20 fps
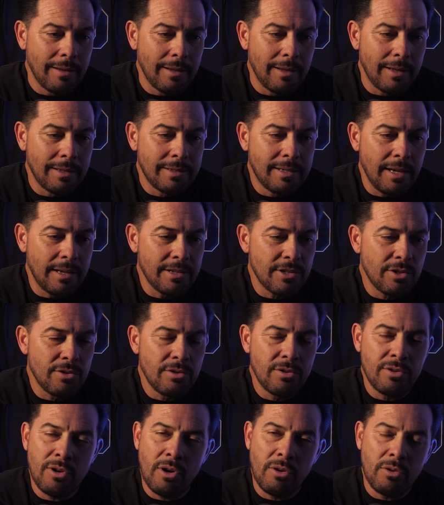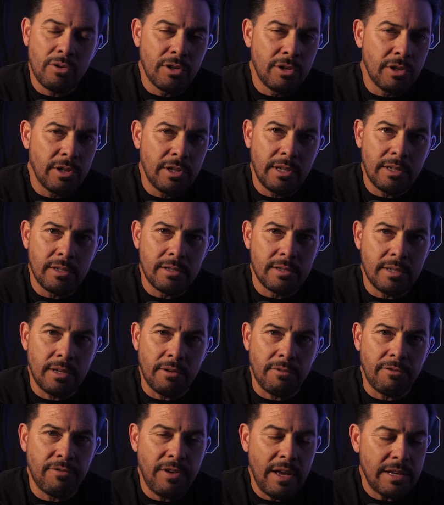it does you no good to
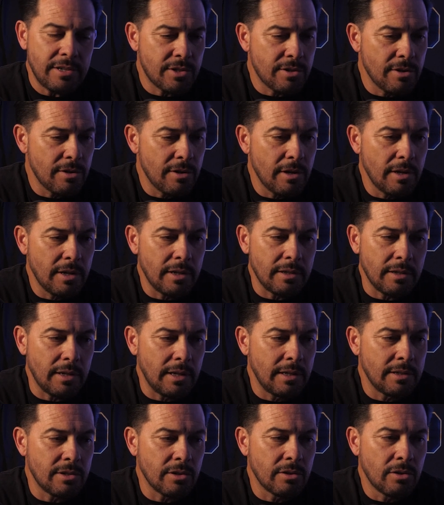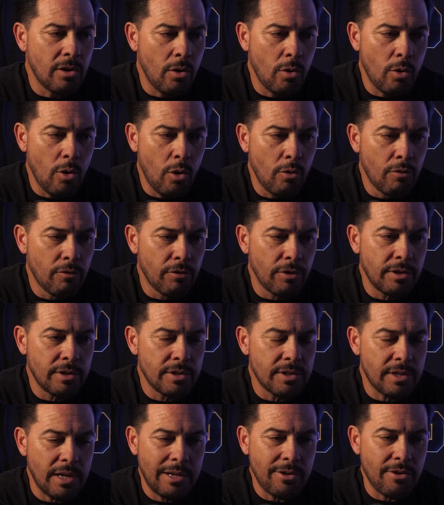fester and to go over
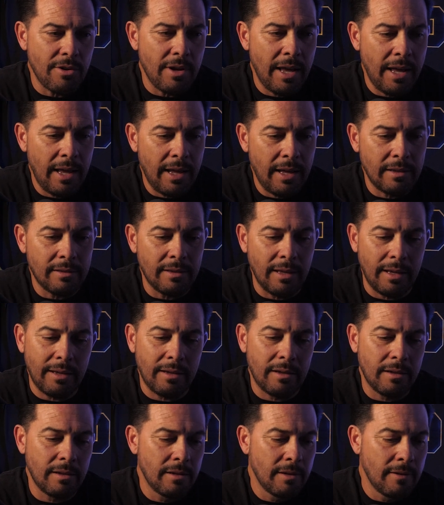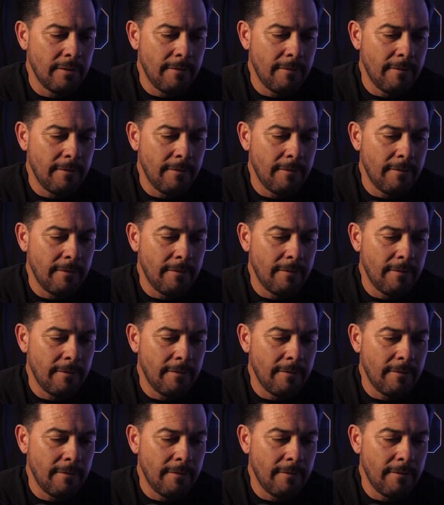inside your head, like,